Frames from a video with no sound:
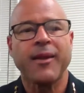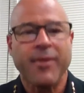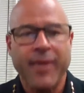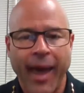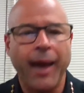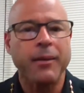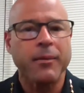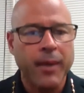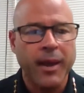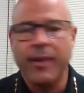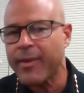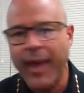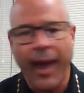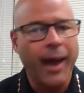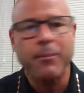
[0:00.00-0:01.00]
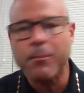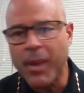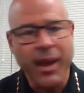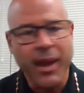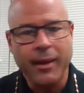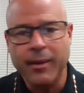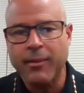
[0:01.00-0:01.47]
and that
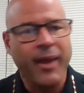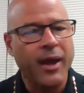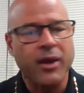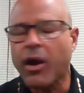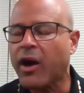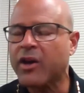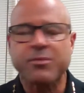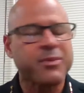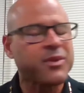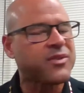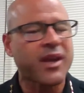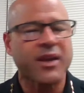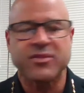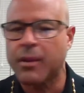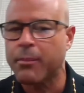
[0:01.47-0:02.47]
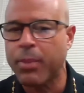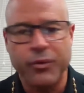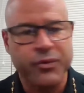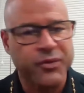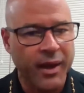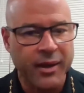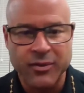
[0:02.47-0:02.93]
caused mistakes on
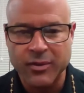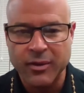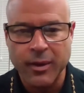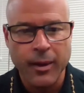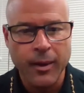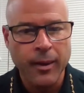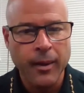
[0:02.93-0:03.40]
both sides.